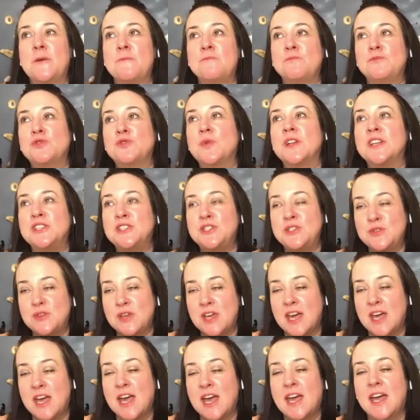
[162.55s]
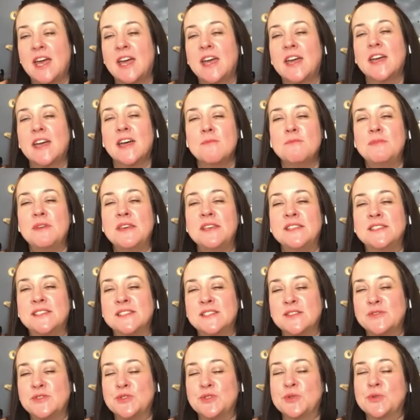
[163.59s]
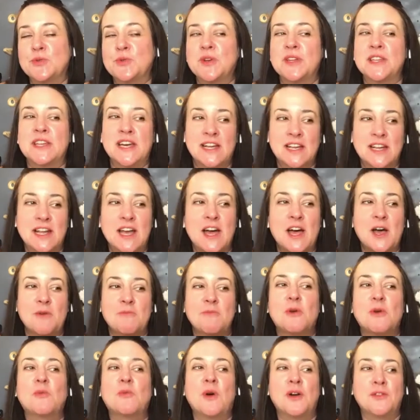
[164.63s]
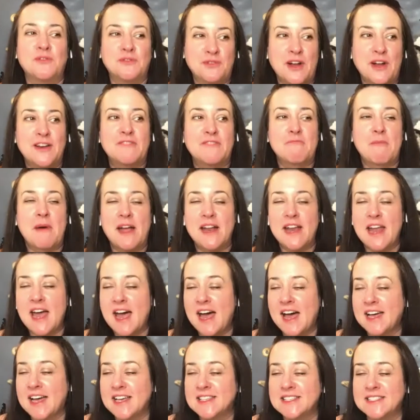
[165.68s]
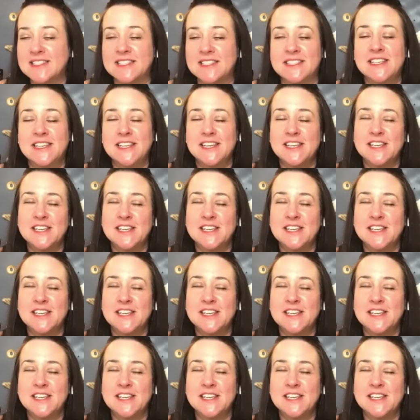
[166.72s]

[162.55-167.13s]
22K pieces of jewelry that a one friend of mine has, and